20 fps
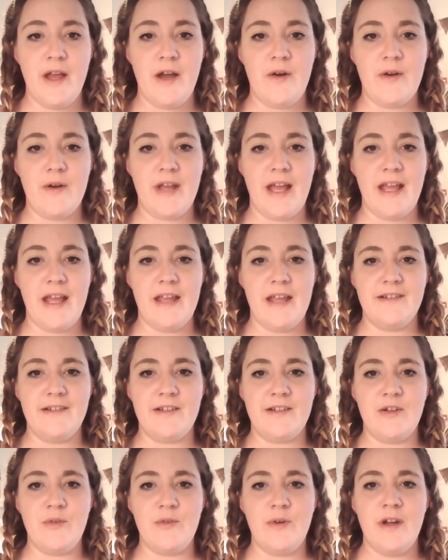Okay,
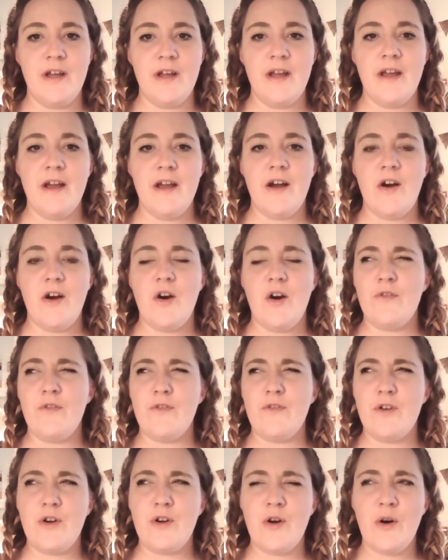so
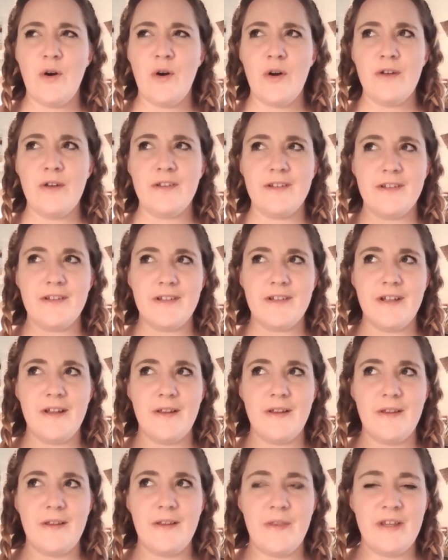of course,
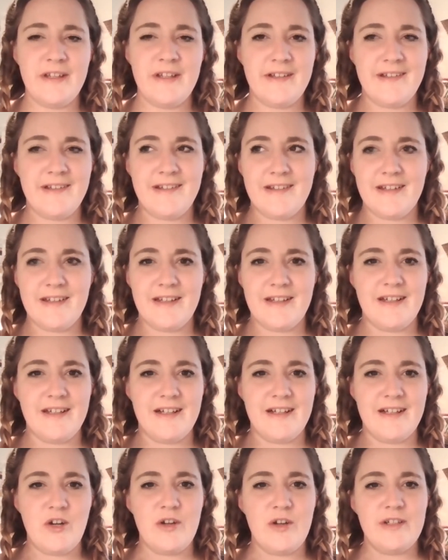this
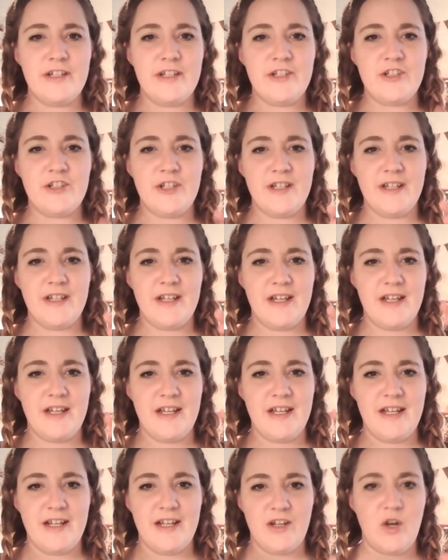conditioning
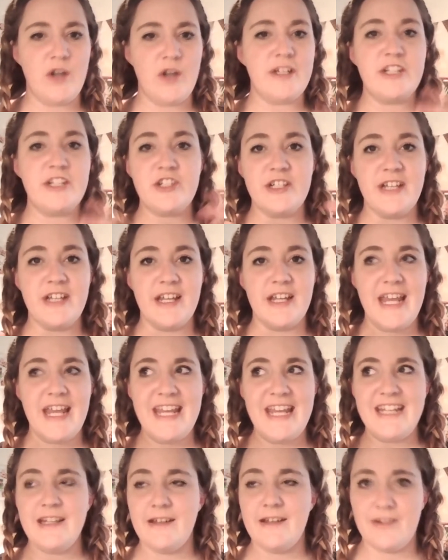
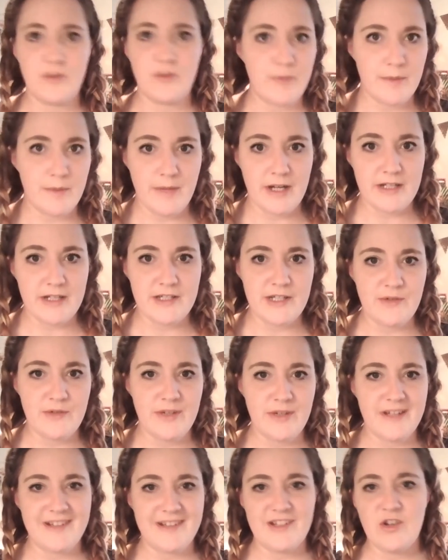in a supermarket queue
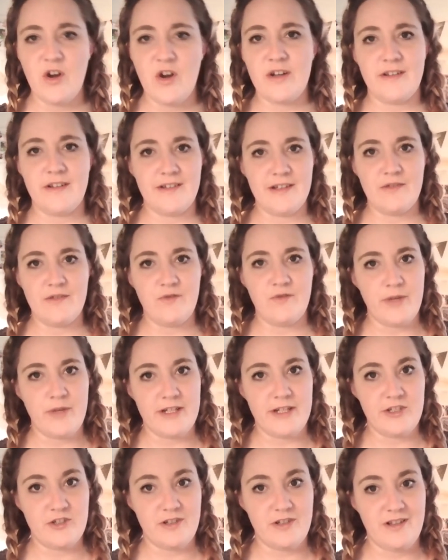is not as
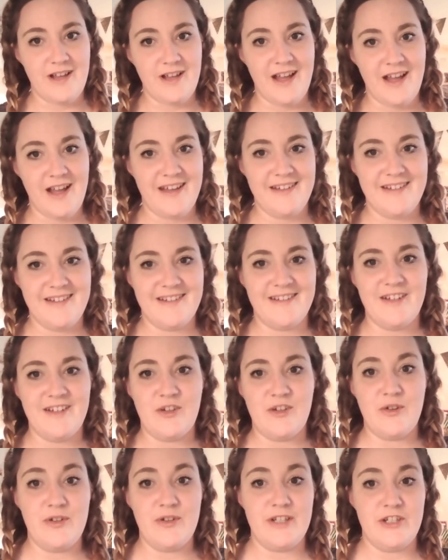influential as the
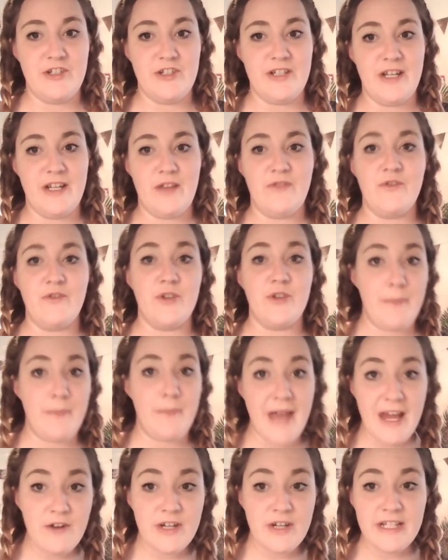conditioning through your
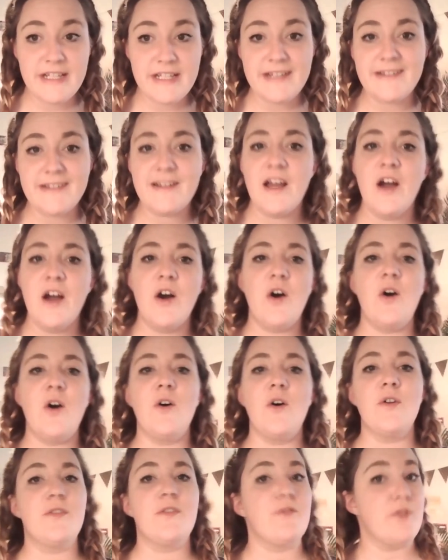parents
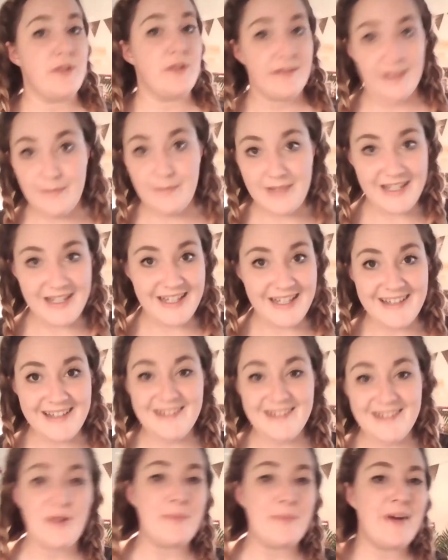or through your
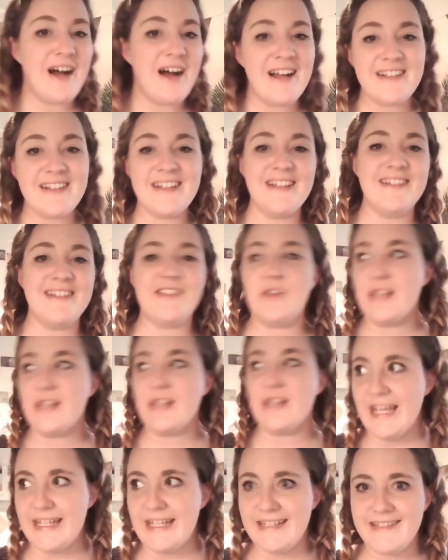siblings or partners or
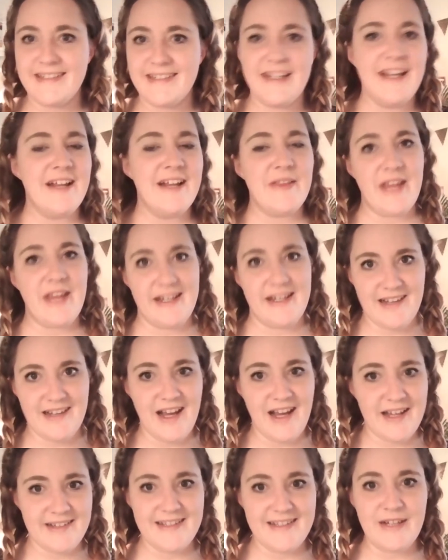kids that's
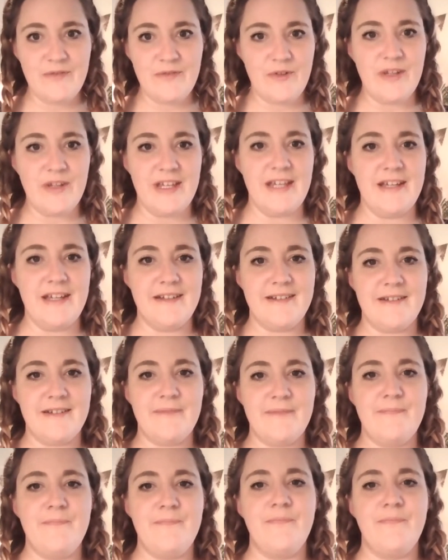lasting for years.